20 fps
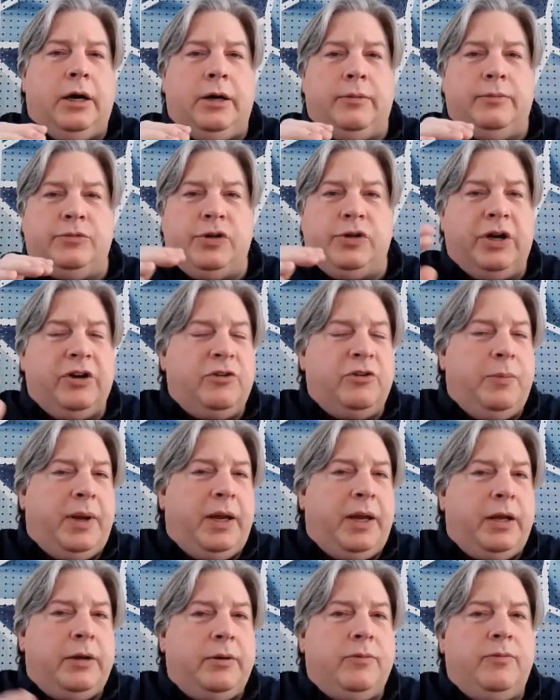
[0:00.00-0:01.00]
trans
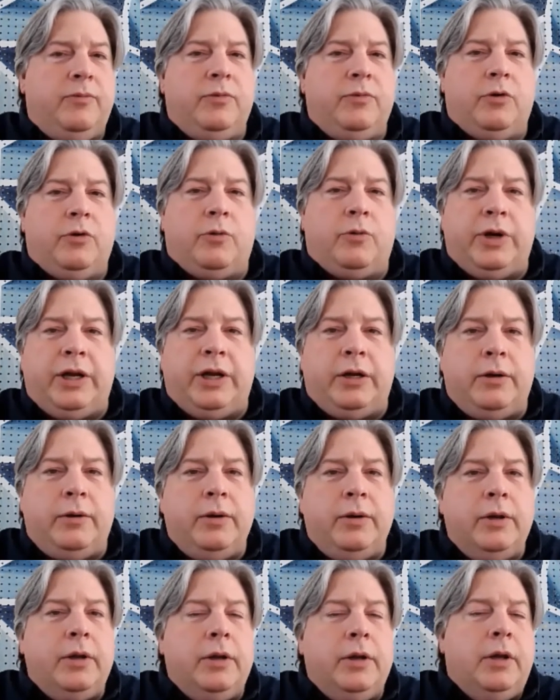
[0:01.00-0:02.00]
man, Korean,
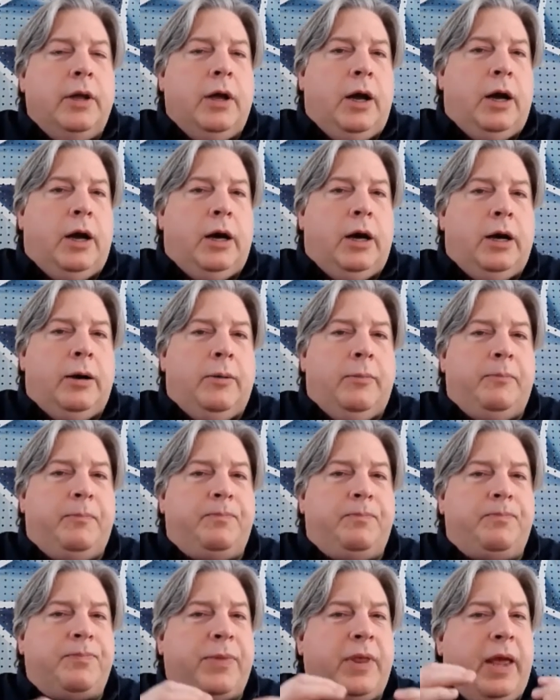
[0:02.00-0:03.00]

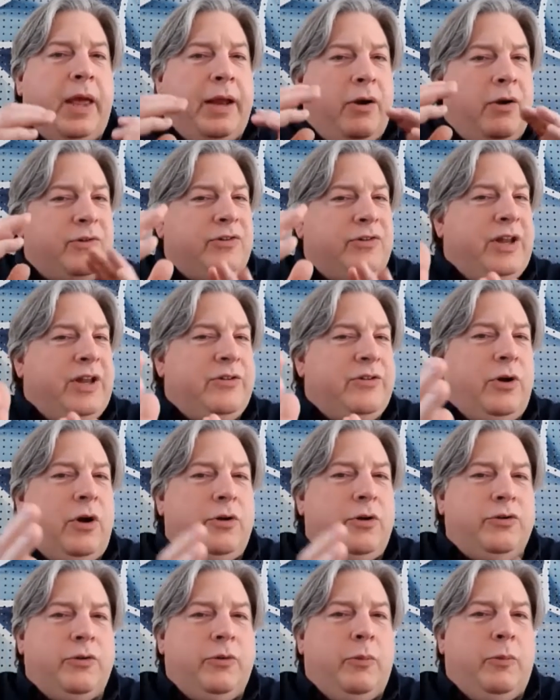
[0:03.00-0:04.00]
and also that's
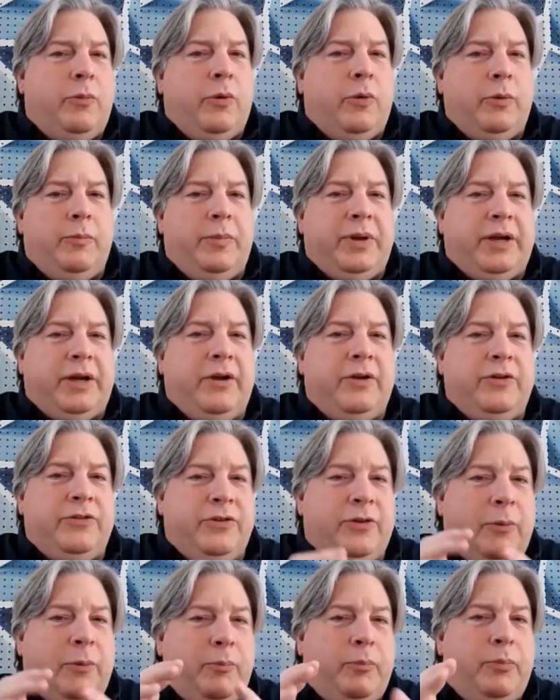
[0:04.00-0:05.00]
also important because
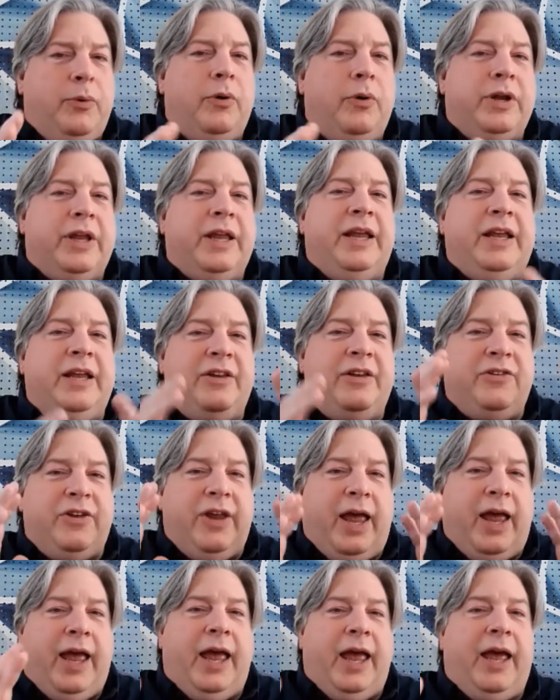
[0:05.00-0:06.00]
the book is
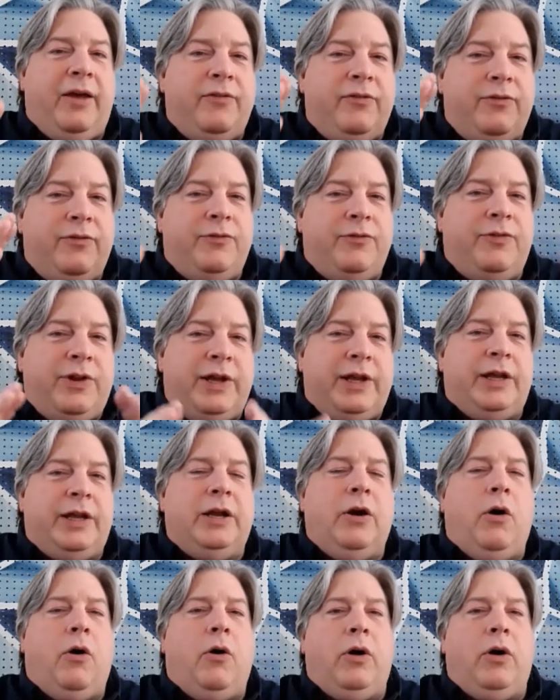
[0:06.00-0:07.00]
heavy
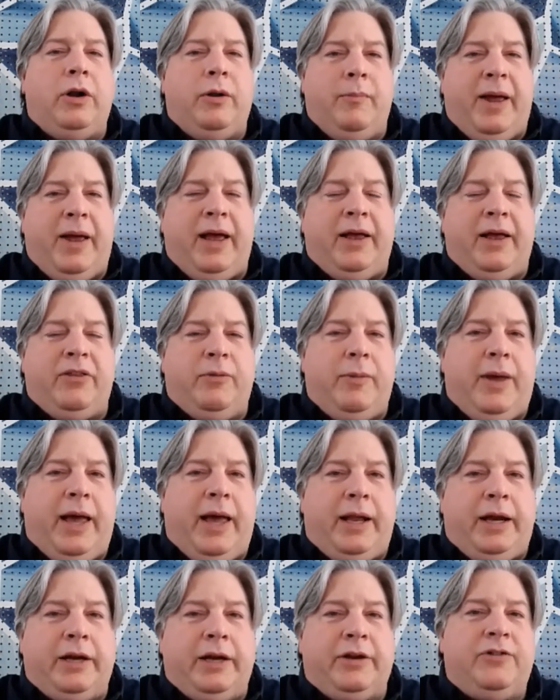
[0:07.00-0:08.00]
on
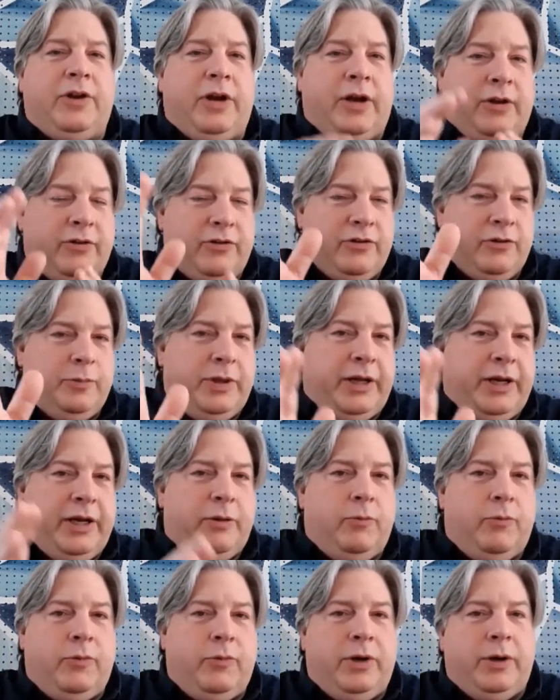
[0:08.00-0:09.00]
mathematics, and I'll explain
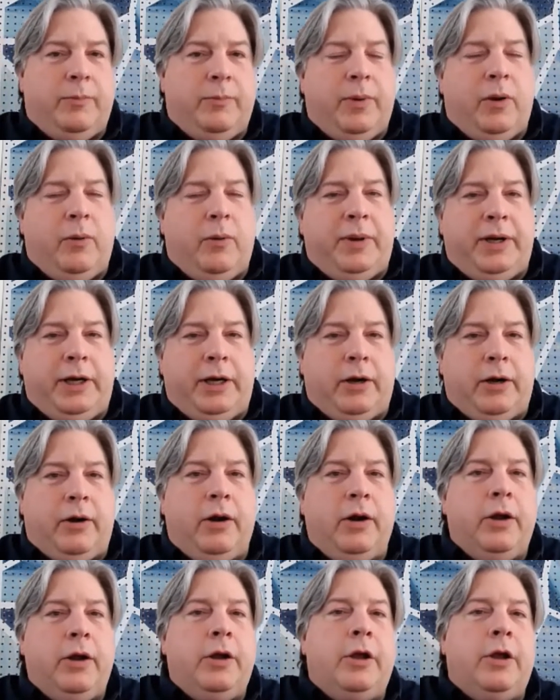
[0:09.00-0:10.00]
in a moment here.
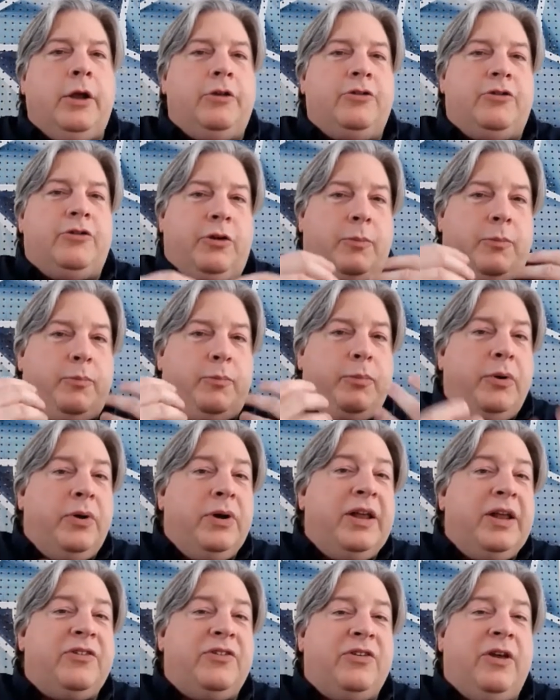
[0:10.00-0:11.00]
So the book
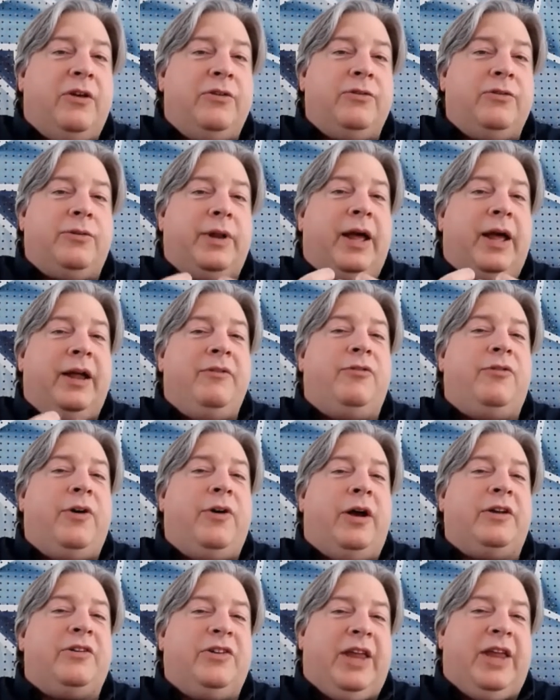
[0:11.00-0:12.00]
itself,
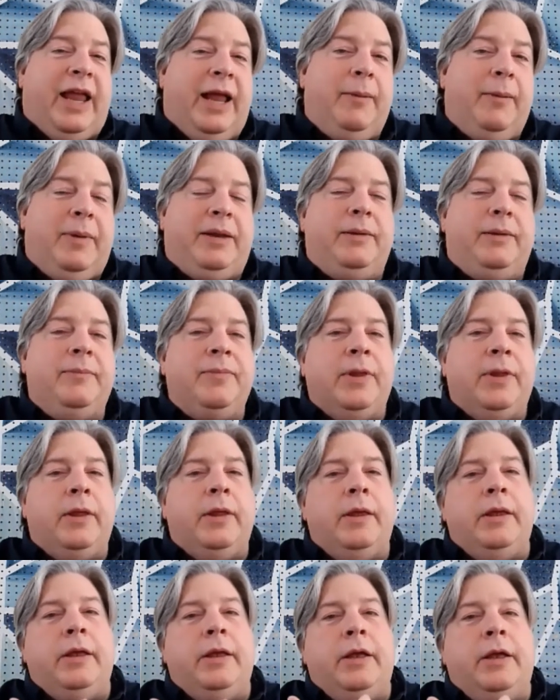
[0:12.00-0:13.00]
Ninefox Gambit.
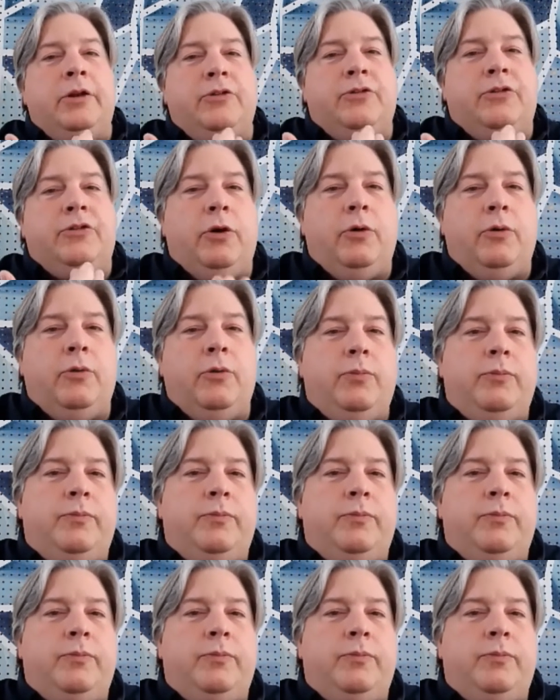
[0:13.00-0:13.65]
So